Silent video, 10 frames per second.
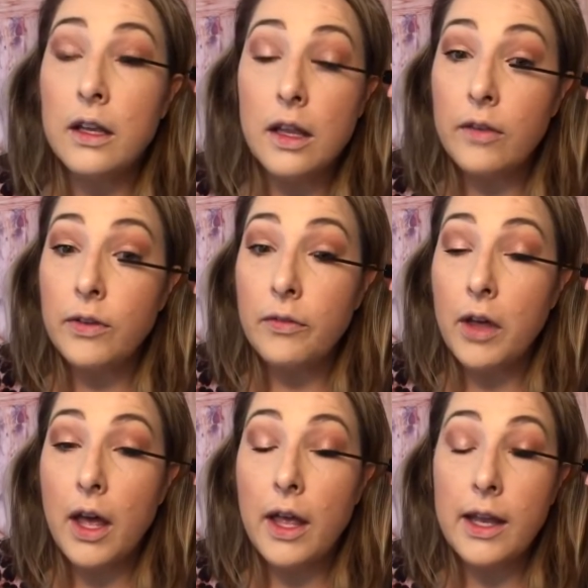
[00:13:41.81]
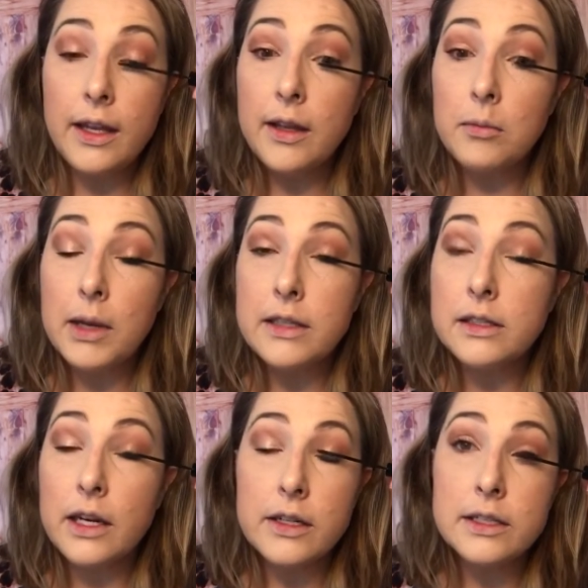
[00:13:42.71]
If you've got any
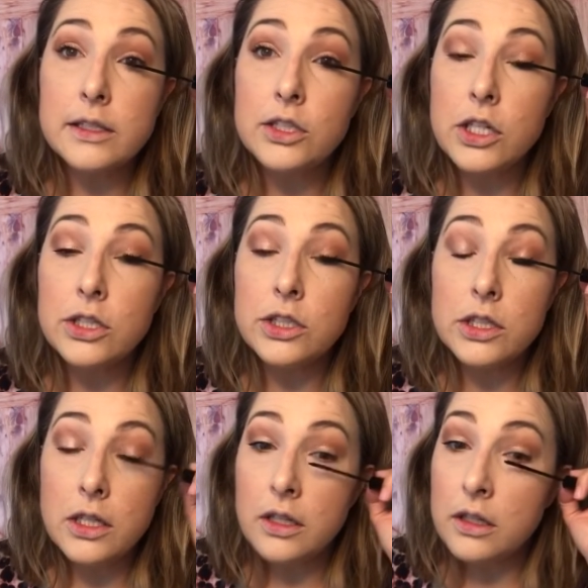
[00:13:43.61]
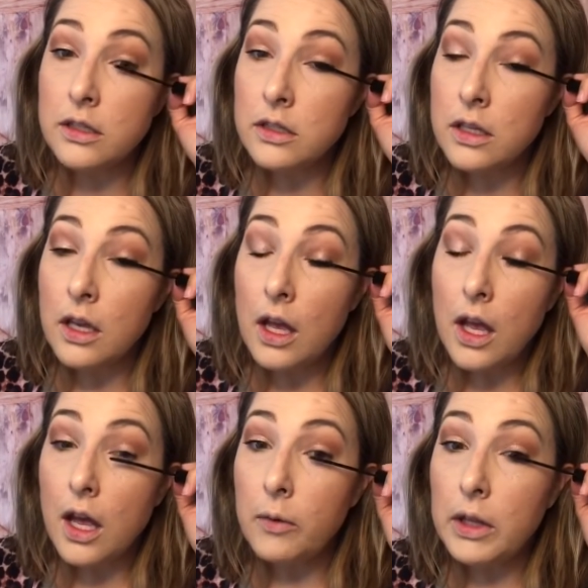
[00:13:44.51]
mascara suggestions,
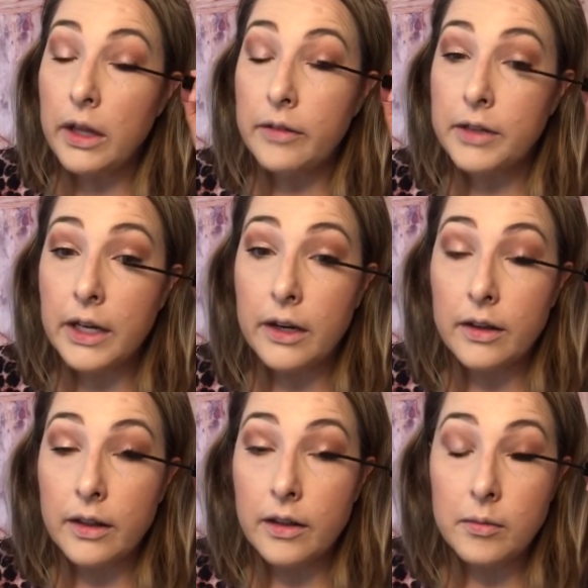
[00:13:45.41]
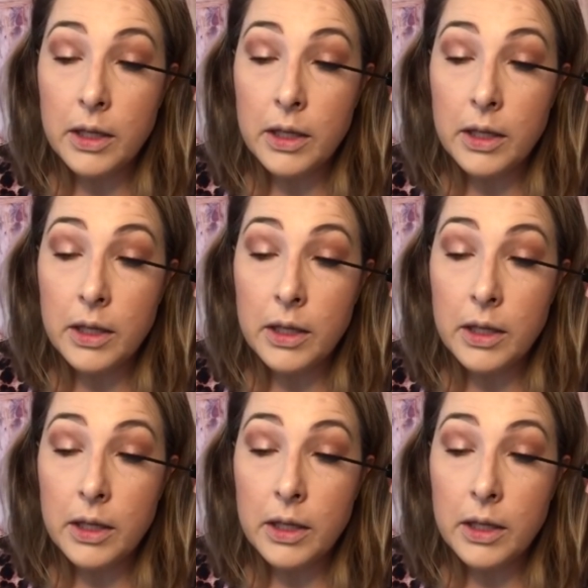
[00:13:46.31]
would love to hear them.